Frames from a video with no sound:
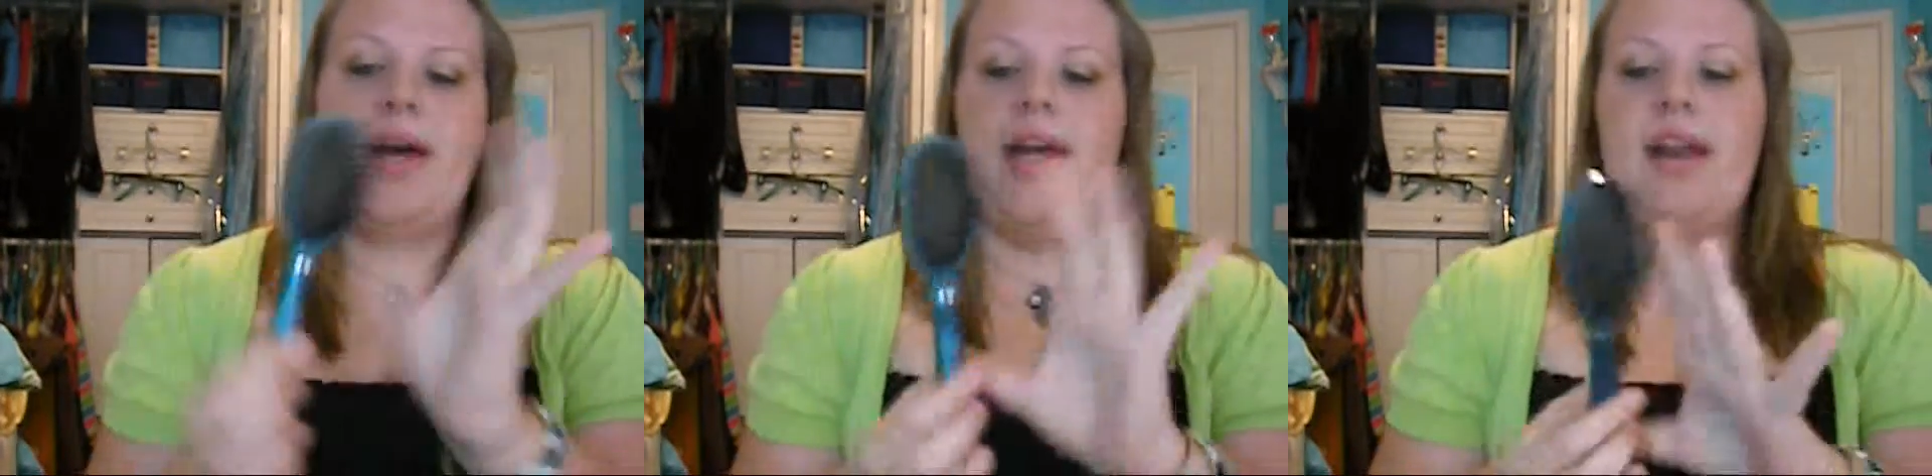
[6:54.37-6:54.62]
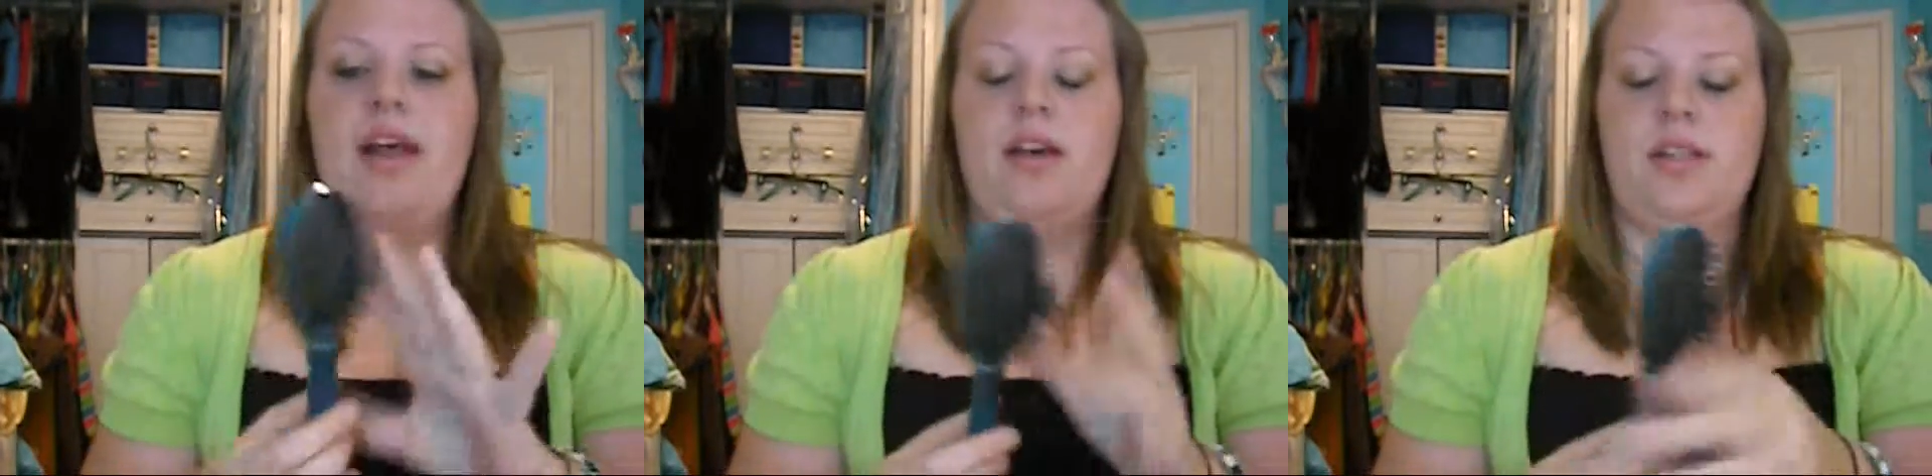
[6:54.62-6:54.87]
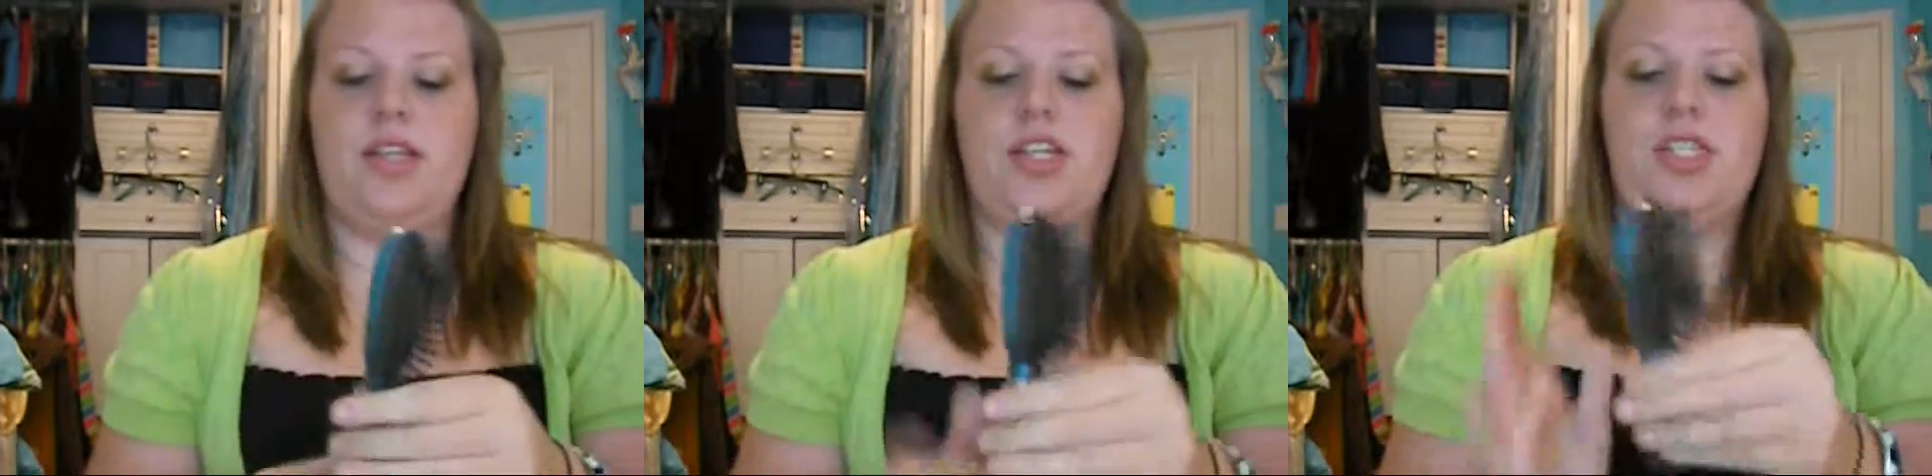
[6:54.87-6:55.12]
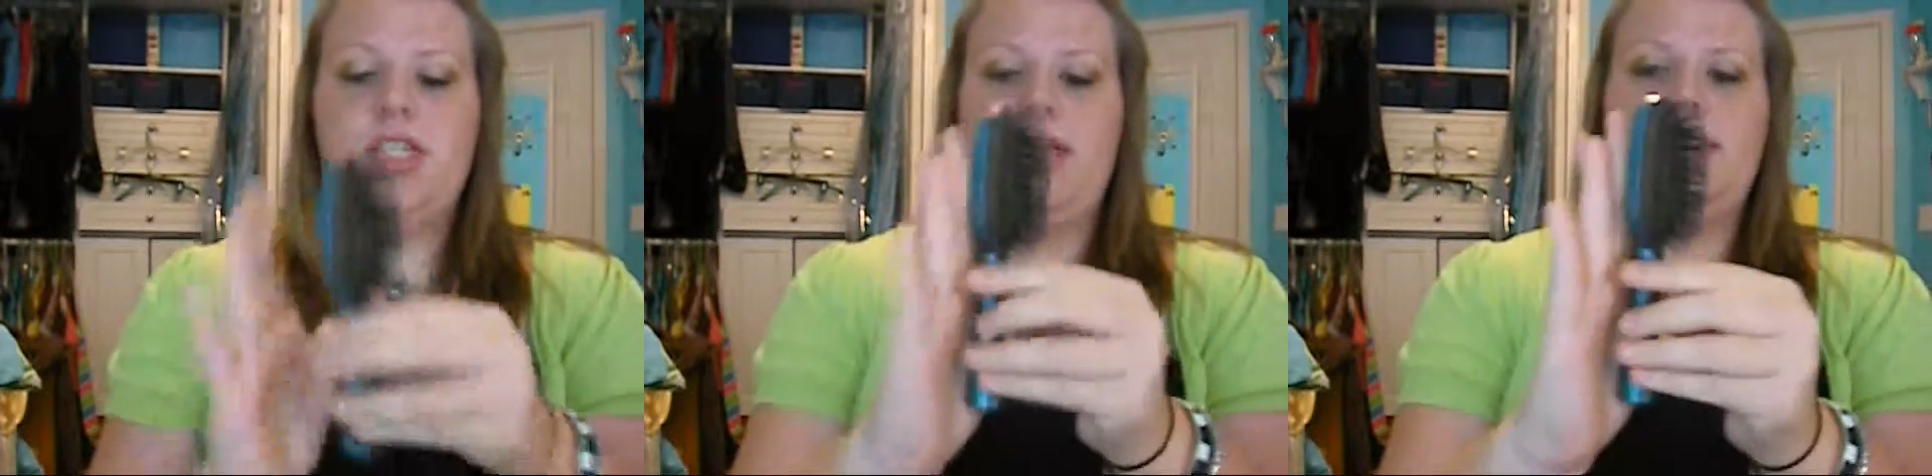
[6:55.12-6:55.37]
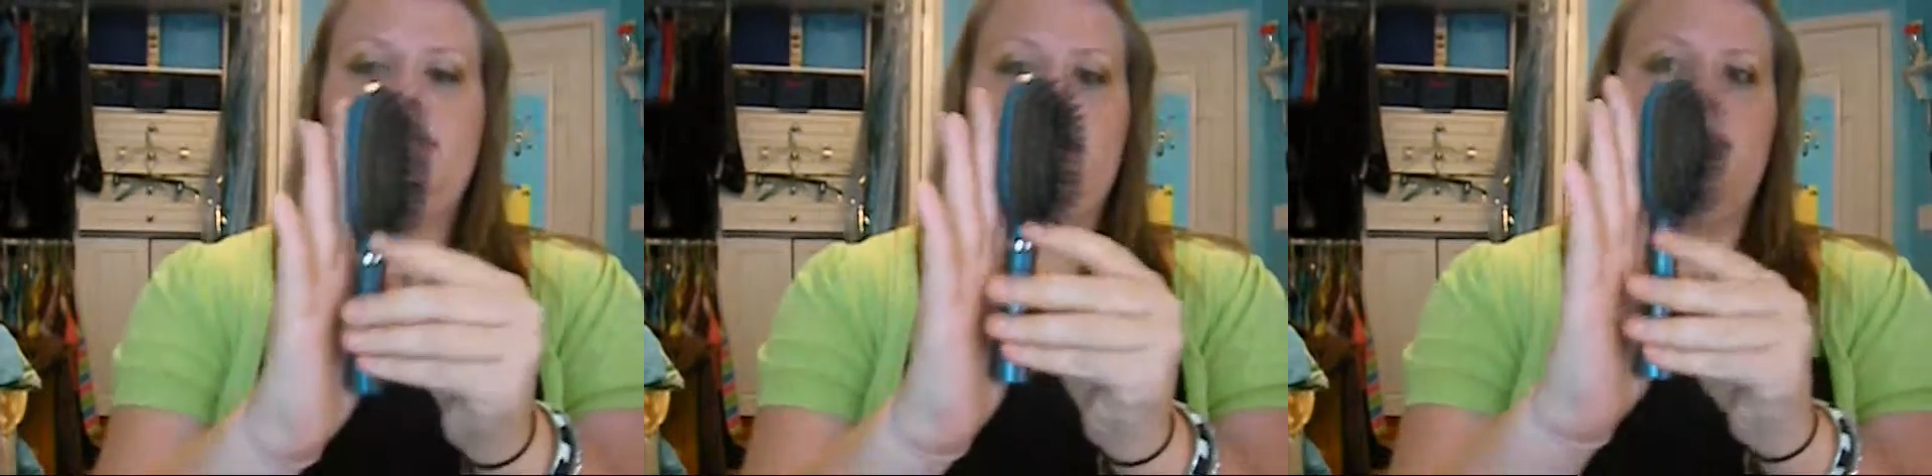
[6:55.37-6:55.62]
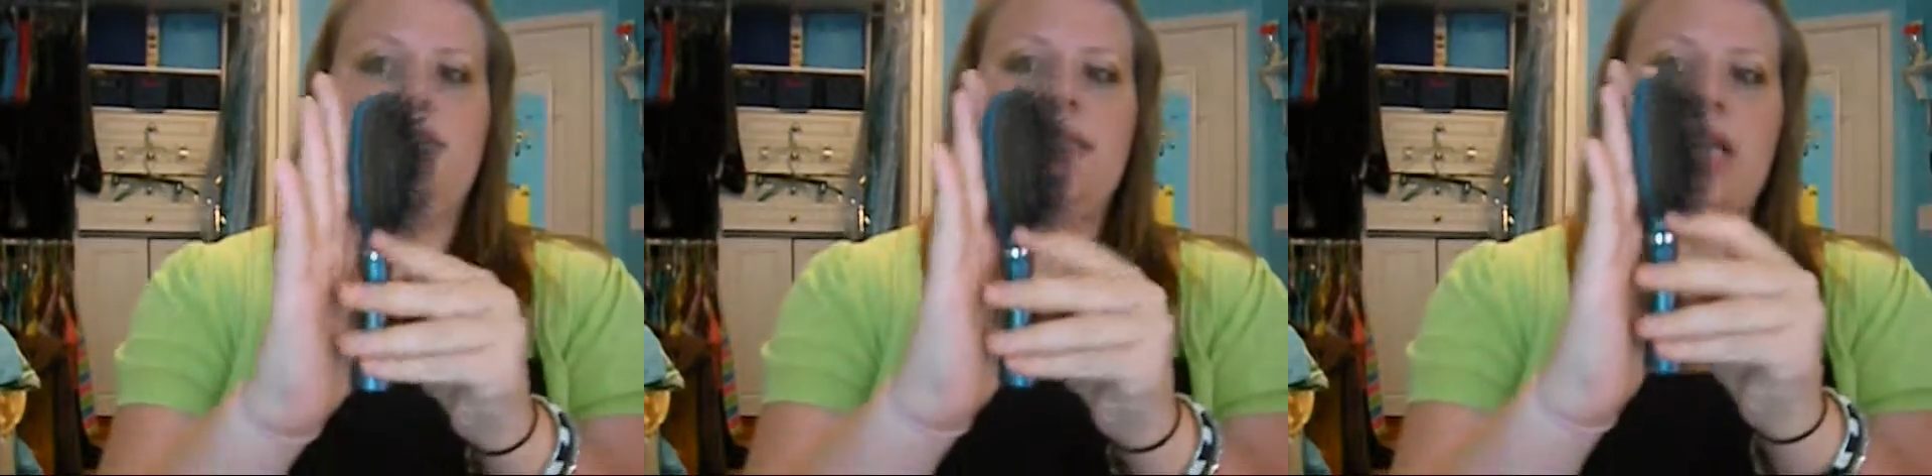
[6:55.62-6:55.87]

But seriously, it's